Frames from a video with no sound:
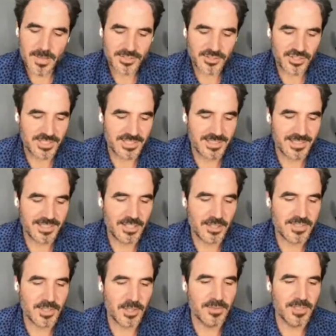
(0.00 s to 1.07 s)
mentioned,
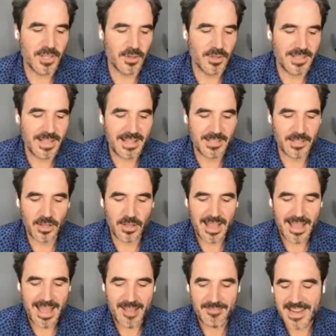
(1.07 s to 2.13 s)
Silvio, and,
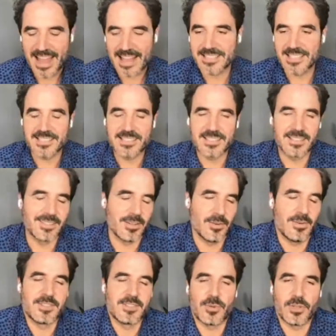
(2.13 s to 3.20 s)
having access to,
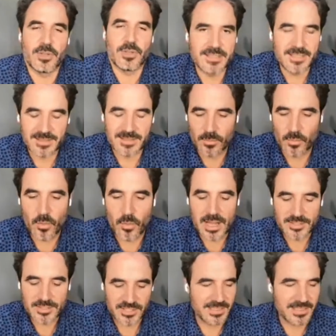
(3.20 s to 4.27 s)
his brilliance and
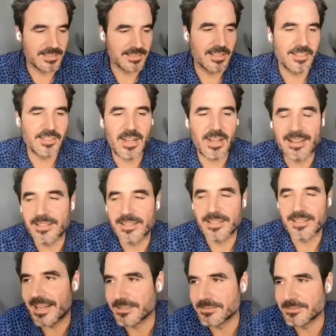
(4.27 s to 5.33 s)
watching, and,
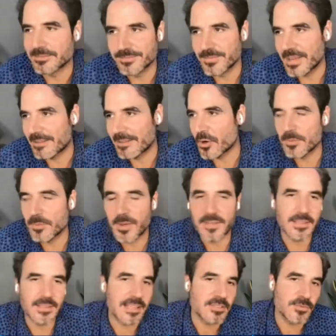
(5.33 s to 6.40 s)
I've heard him on
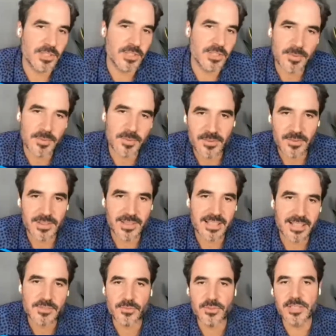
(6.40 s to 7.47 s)
the Lex Friedman
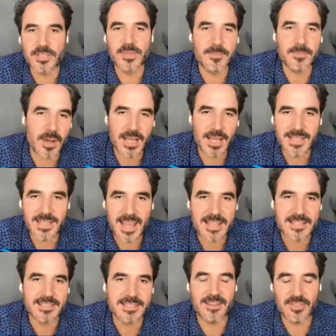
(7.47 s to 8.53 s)

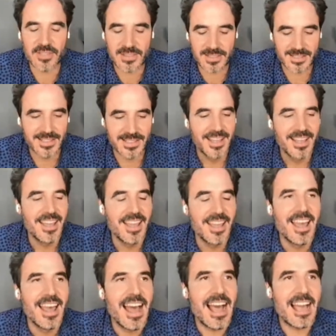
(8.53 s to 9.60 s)
podcast and everything.
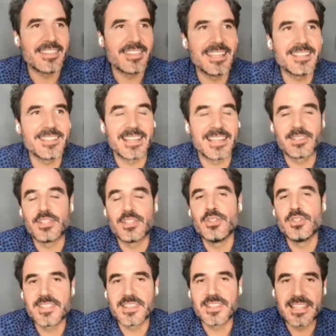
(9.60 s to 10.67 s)
I think like the
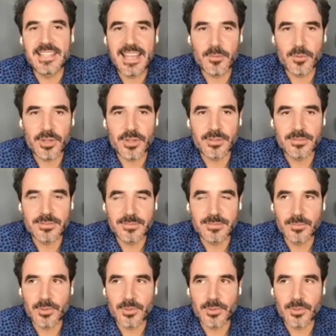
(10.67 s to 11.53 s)
news of the day, we're